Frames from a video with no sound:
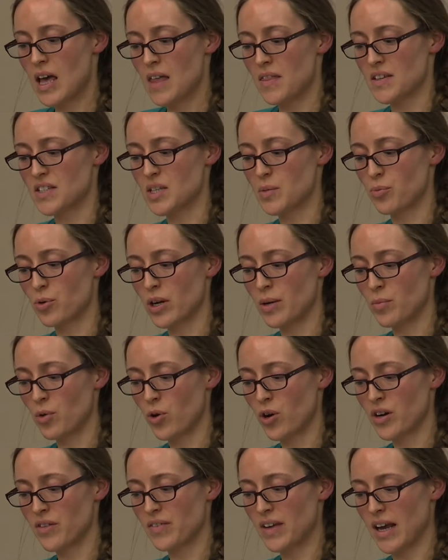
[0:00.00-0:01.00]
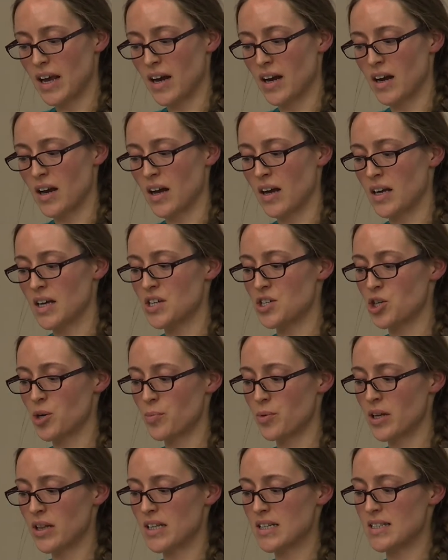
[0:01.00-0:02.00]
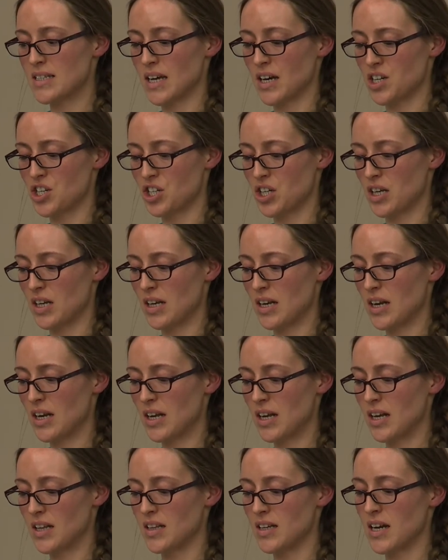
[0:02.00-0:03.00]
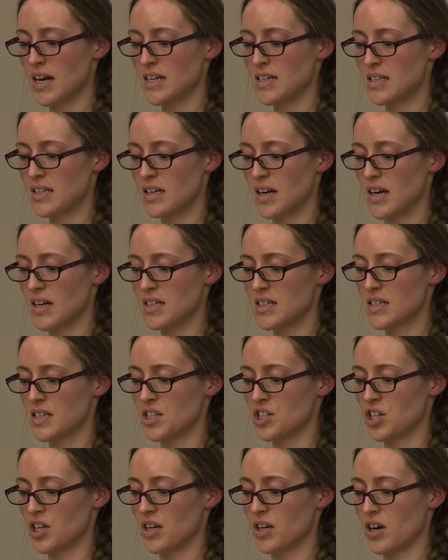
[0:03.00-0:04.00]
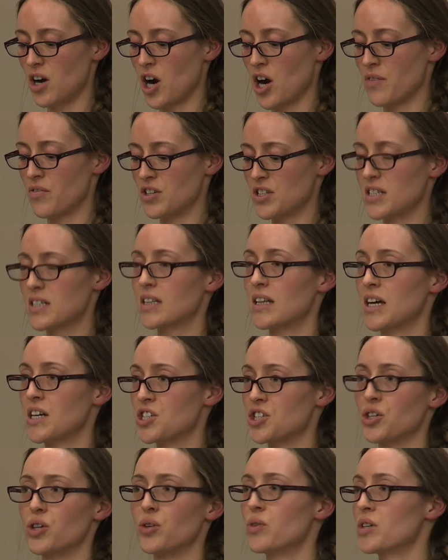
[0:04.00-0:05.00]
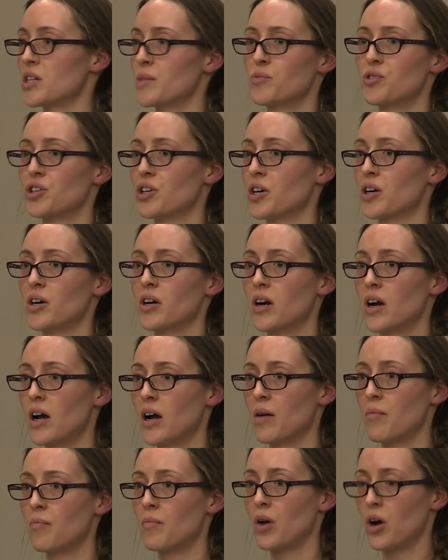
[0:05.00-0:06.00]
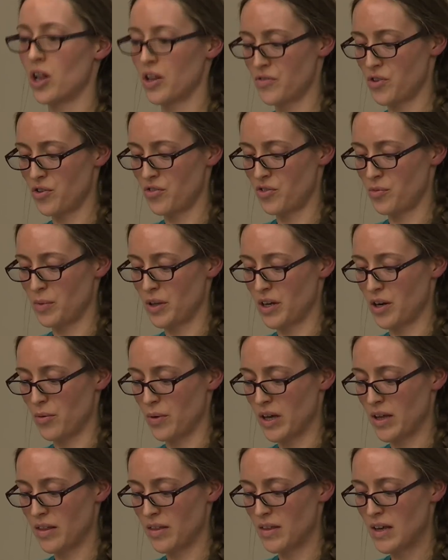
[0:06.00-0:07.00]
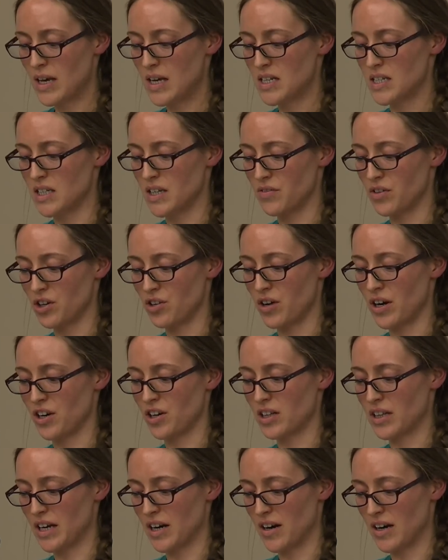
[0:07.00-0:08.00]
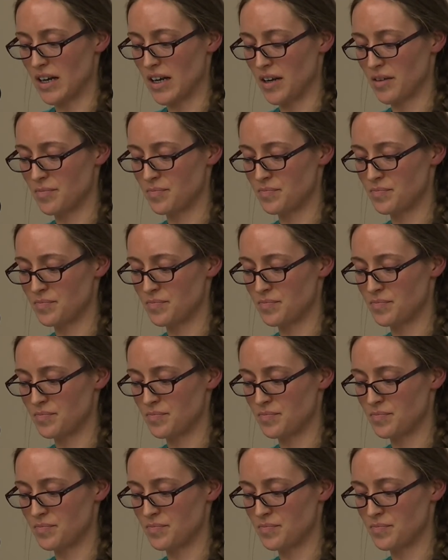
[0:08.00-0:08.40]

The Supreme Court of Canada interpreted this section in the 1999 decision, R versus Gladue, which I'm sure all of you are familiar with, to give it greater clarity.